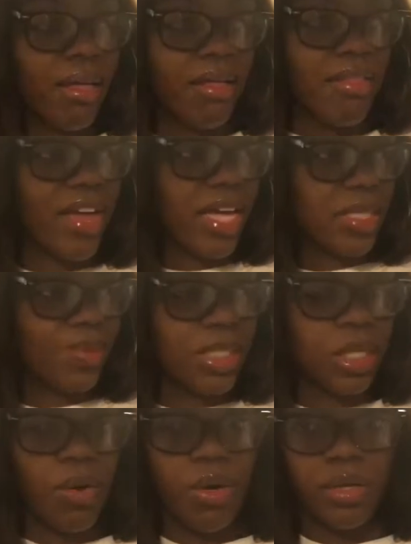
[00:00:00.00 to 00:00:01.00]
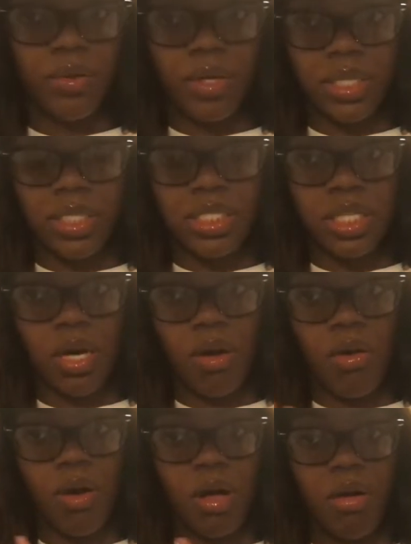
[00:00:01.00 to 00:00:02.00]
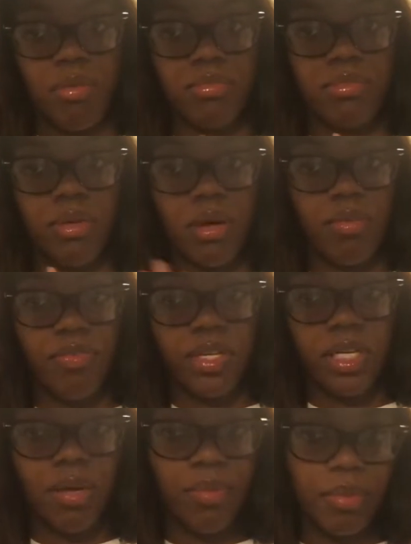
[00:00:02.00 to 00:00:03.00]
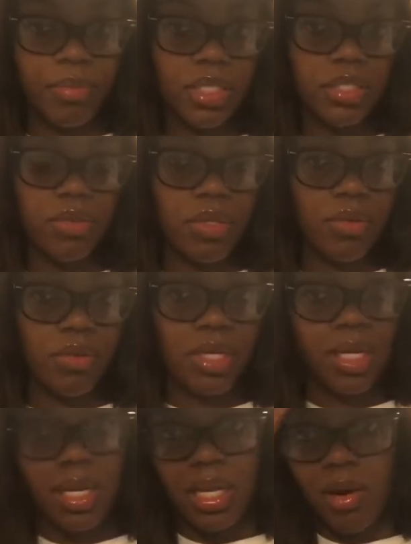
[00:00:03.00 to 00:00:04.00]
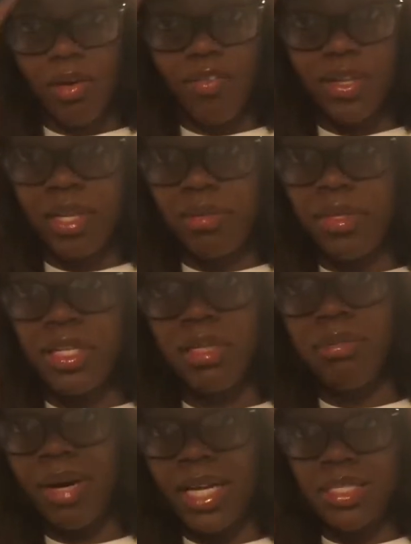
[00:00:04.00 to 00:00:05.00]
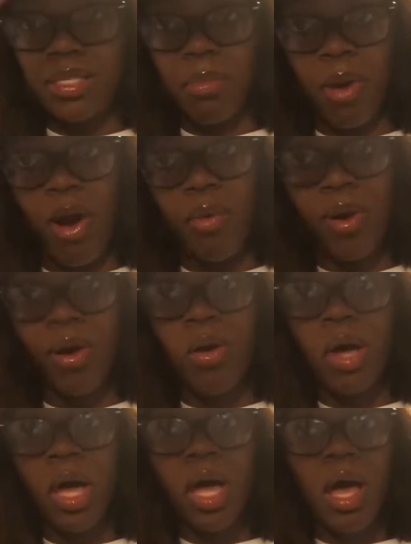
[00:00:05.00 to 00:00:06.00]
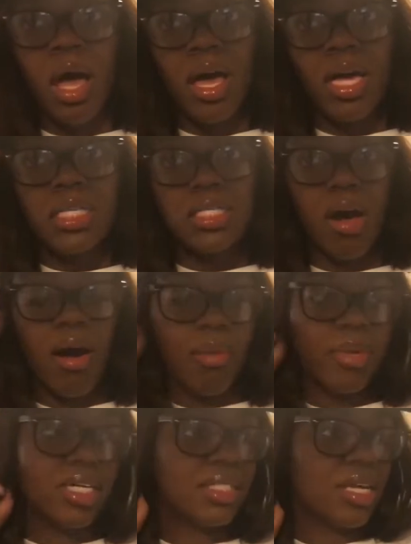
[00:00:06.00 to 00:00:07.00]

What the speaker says: that's what's going on. So hopefully it won't be too annoying, and hopefully really by tomorrow it's gone, because I